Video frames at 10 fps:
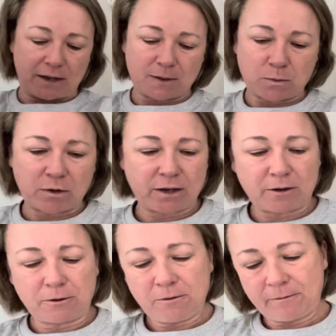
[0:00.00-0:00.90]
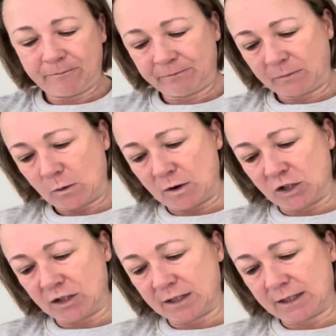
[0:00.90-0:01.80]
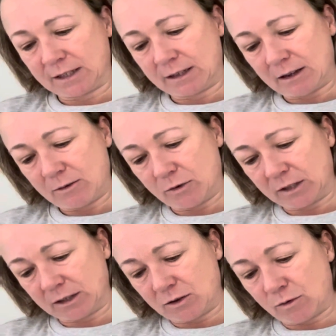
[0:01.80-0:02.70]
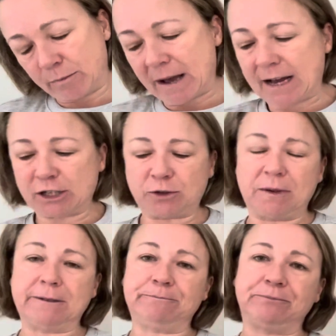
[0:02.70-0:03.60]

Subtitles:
as well, which is, what's it called, parchment.